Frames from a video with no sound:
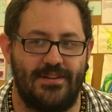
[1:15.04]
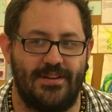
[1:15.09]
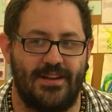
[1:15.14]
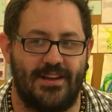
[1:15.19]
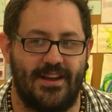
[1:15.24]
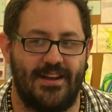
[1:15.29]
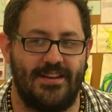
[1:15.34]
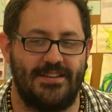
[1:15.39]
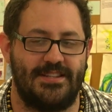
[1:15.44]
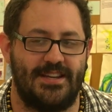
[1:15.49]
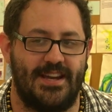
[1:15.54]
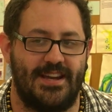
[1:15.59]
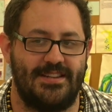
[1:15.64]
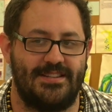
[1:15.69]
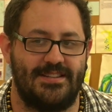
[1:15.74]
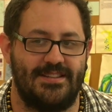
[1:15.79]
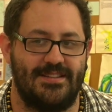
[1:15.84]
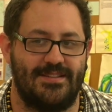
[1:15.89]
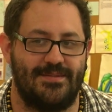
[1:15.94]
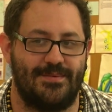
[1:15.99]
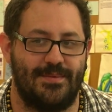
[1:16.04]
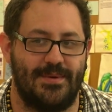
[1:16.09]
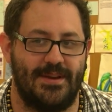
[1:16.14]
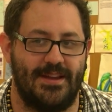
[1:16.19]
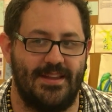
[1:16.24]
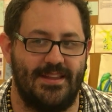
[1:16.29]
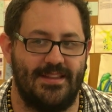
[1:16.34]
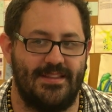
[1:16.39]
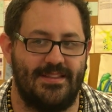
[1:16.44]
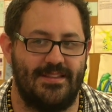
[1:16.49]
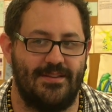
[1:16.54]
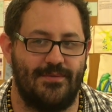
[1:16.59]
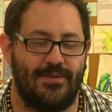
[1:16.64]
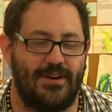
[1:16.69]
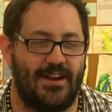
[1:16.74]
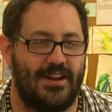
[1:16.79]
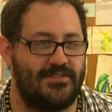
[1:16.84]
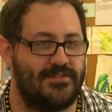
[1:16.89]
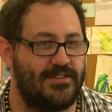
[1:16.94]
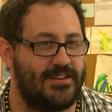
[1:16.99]
negotiations with the
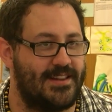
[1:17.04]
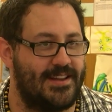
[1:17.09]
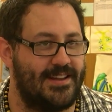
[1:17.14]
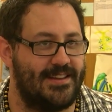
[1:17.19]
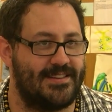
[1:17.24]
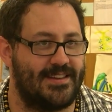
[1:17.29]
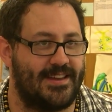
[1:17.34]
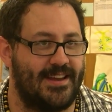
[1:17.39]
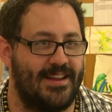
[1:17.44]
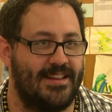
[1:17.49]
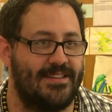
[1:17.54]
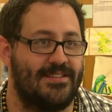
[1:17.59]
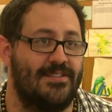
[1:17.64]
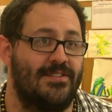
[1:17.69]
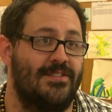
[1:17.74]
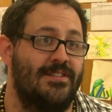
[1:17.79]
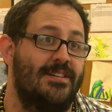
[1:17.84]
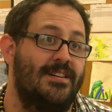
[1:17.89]
Wiradjuri Lands Council